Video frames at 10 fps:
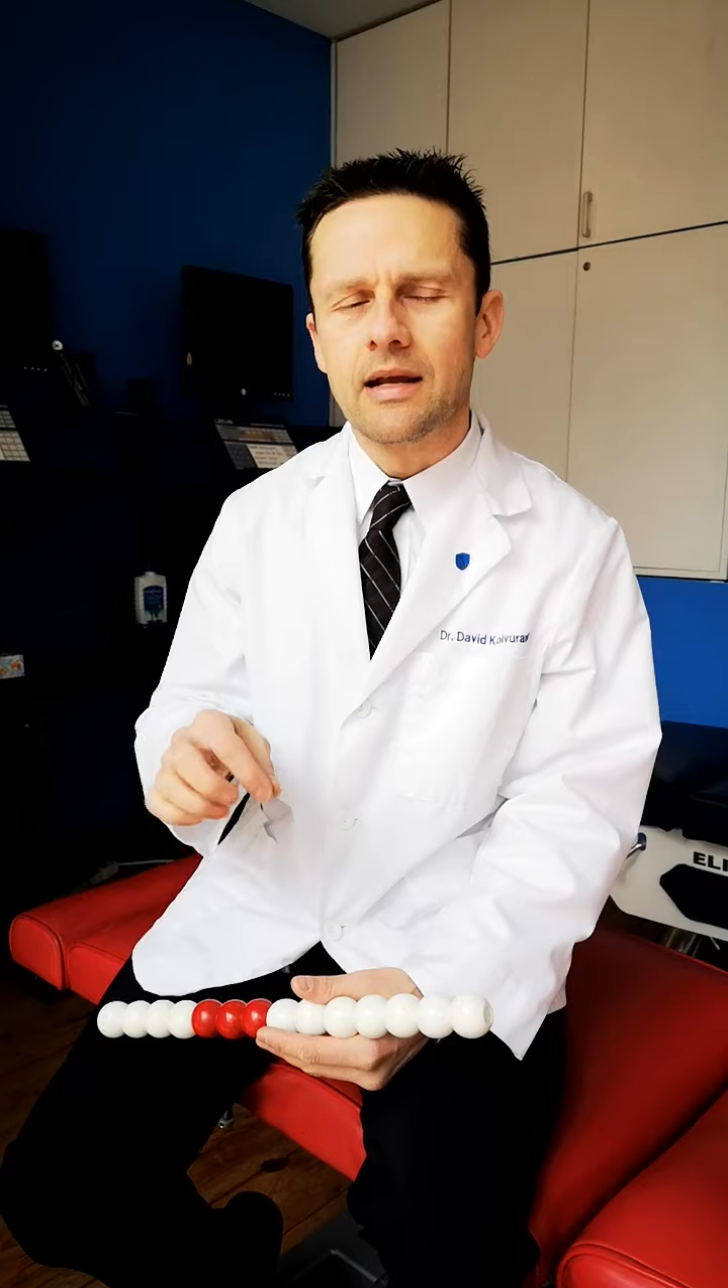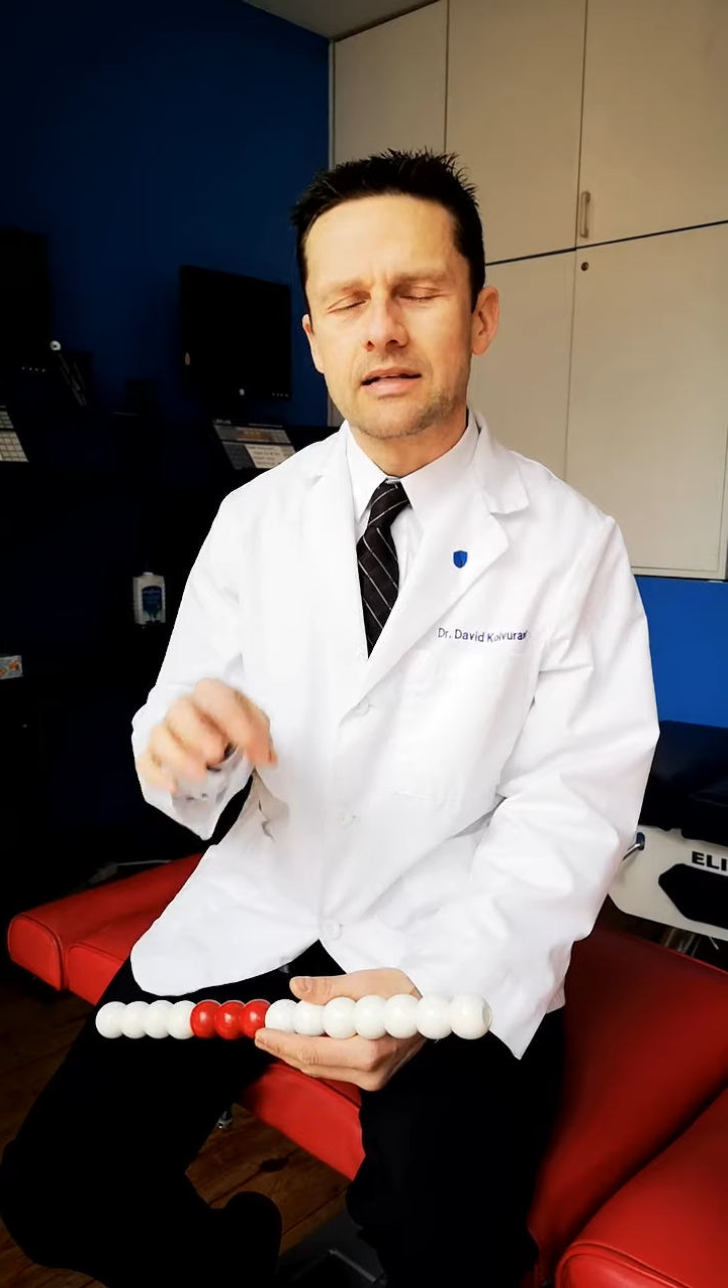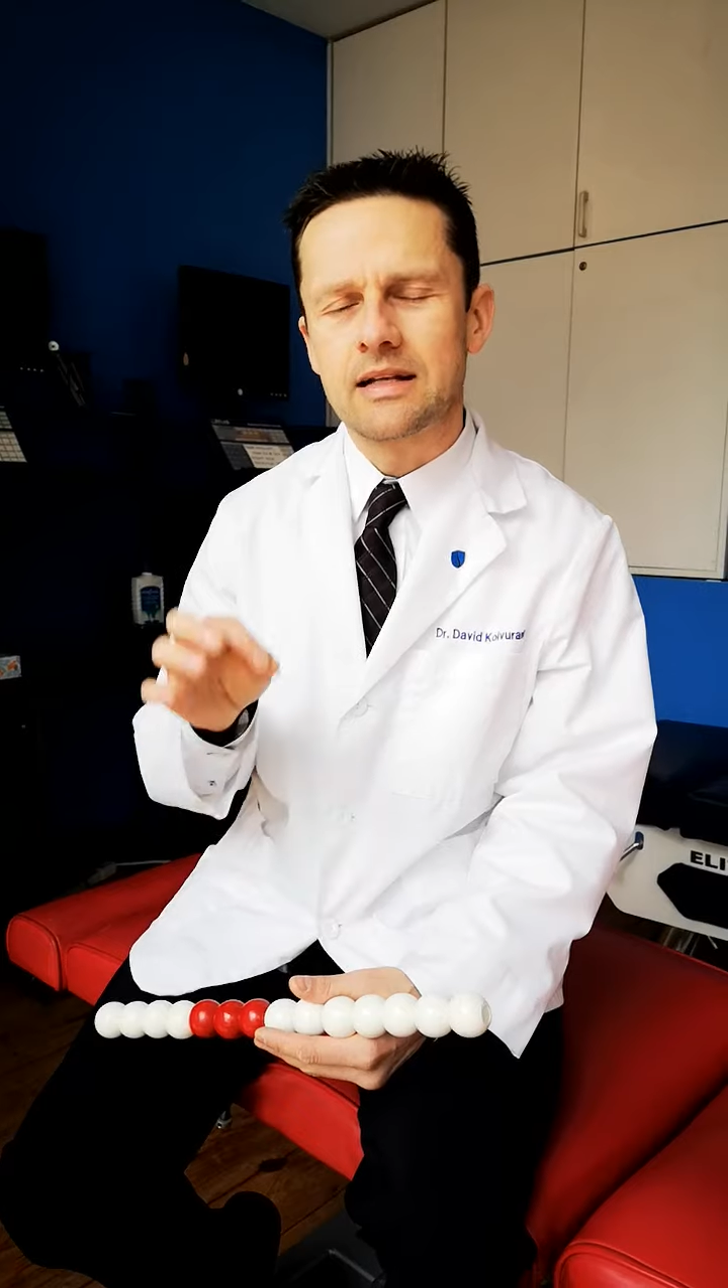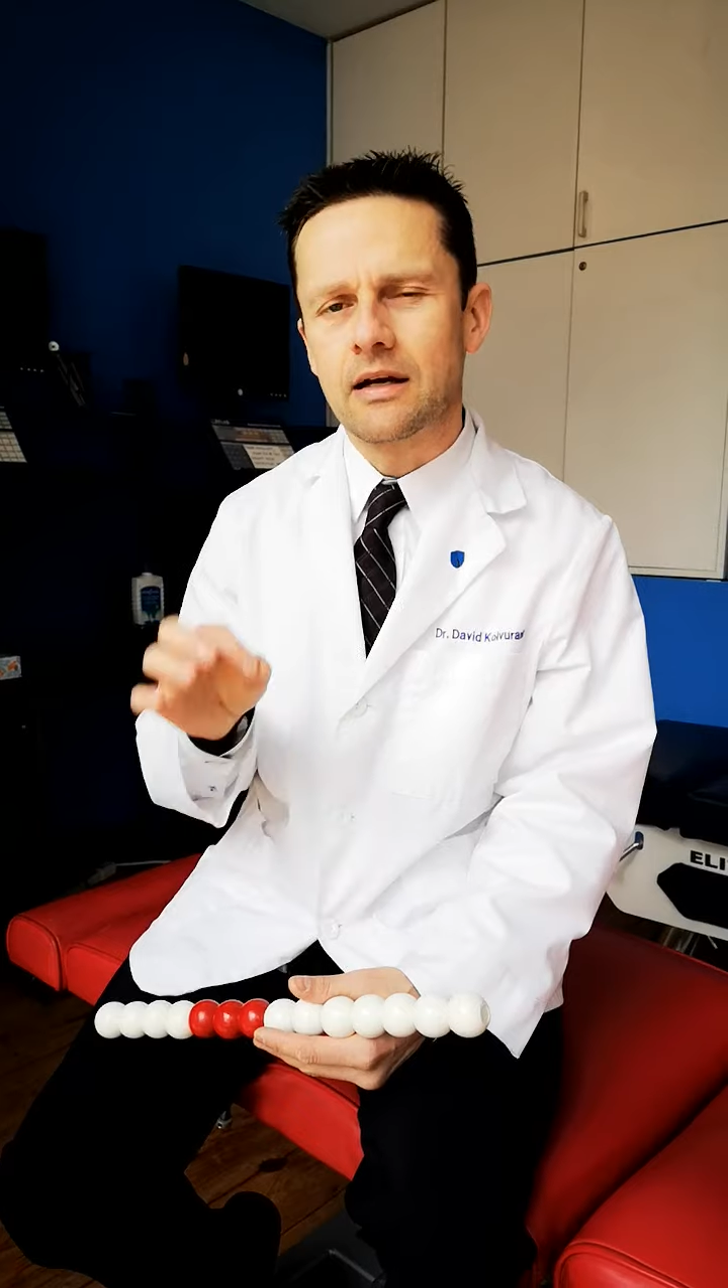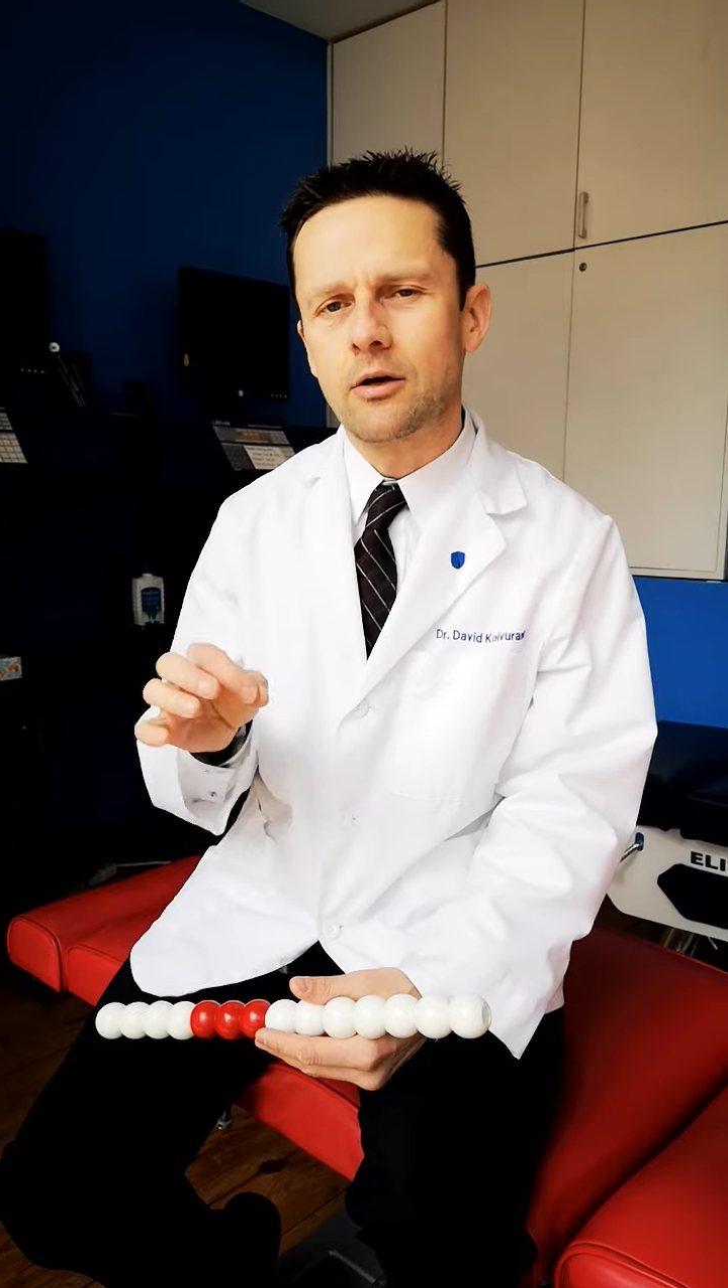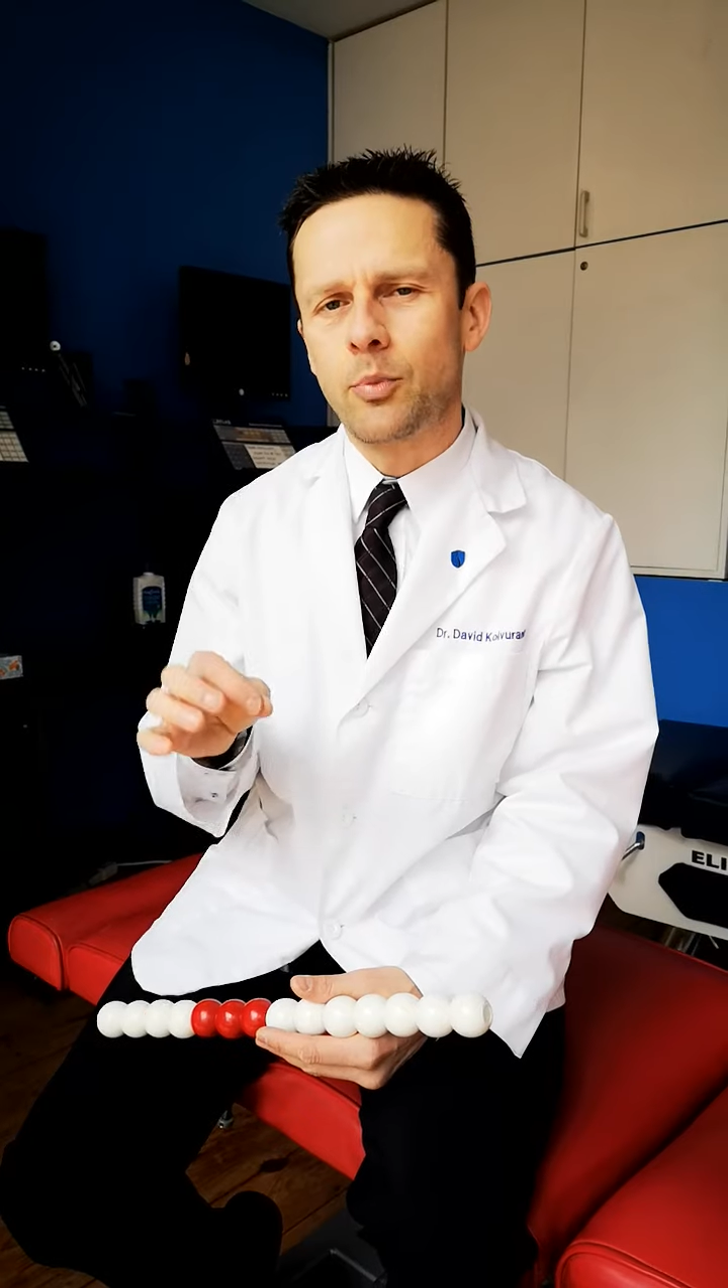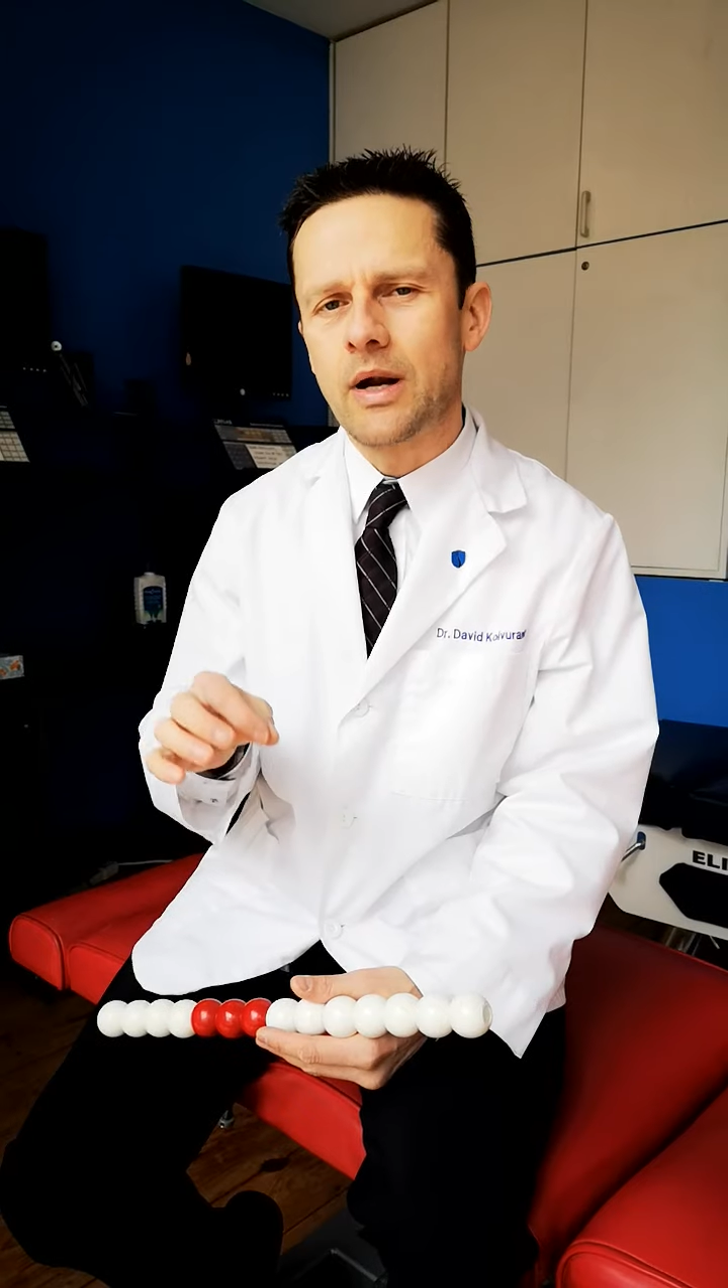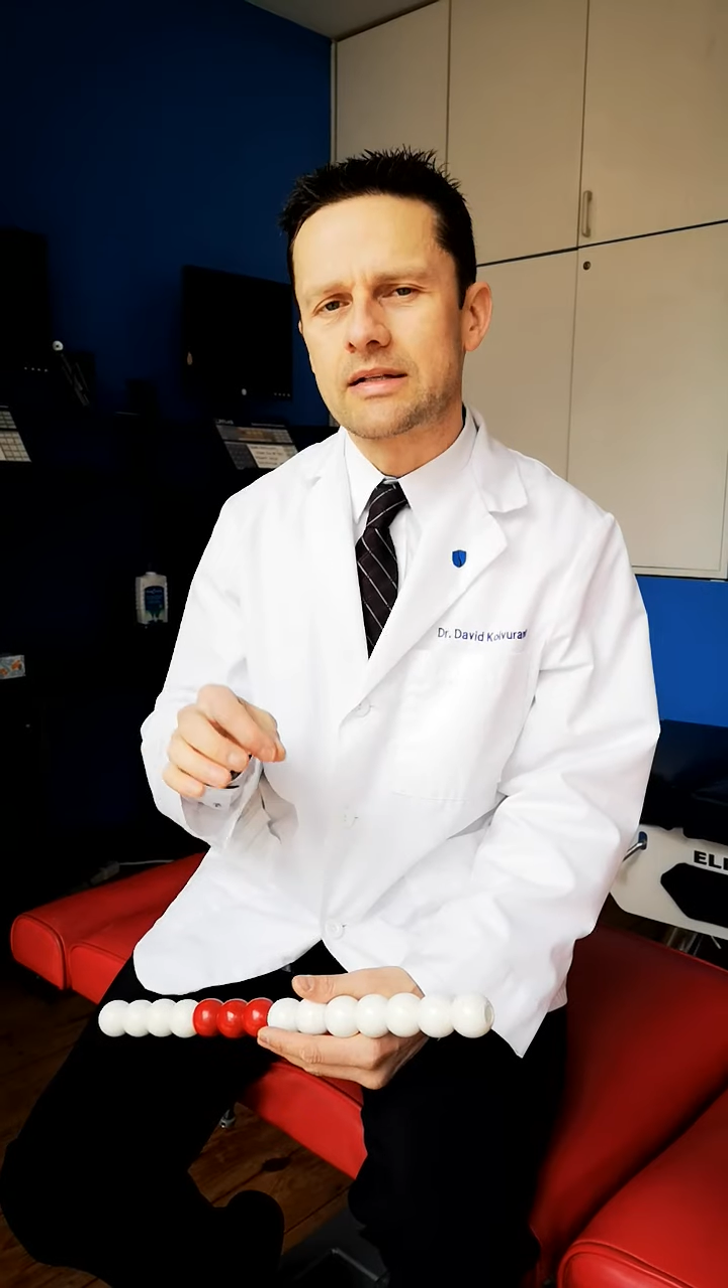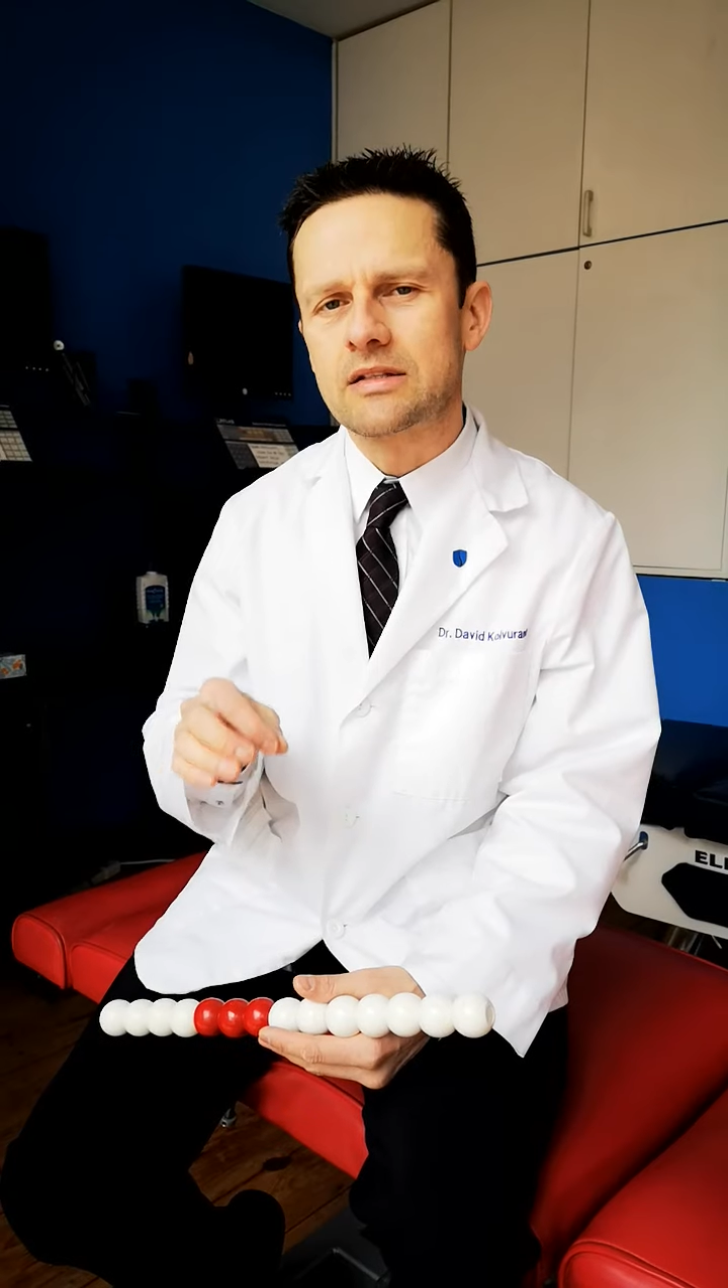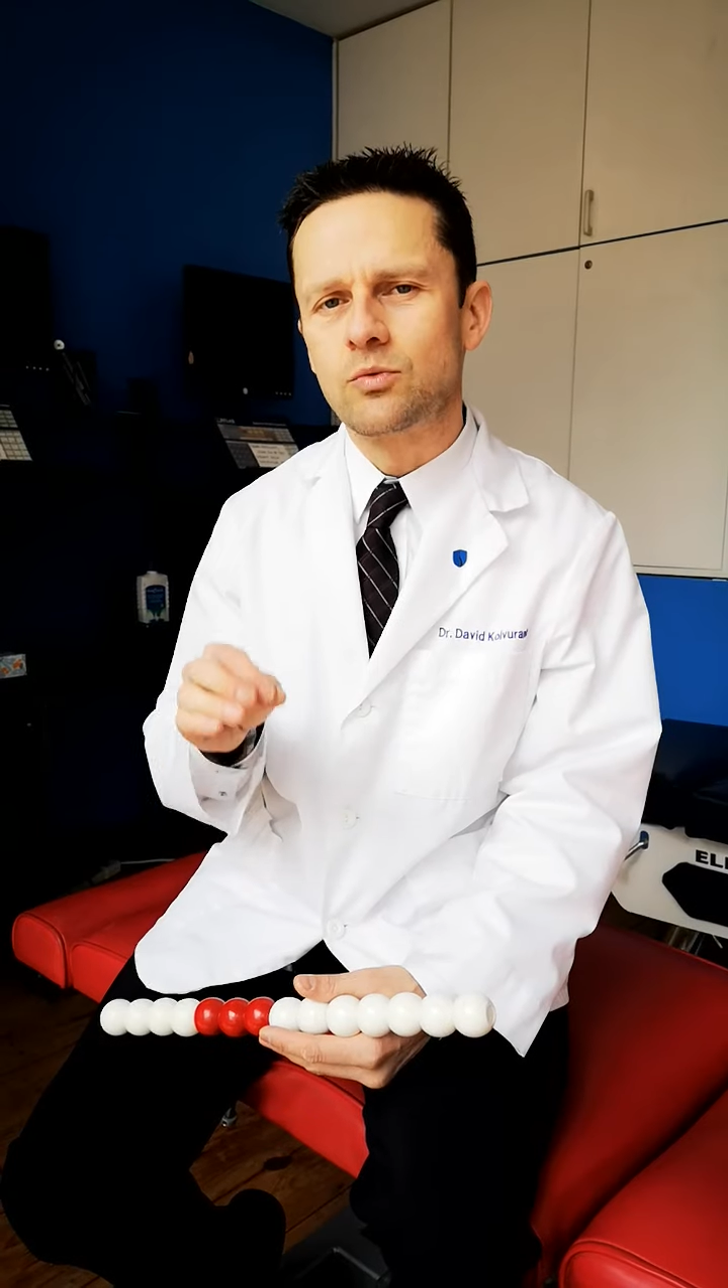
because chiropractic's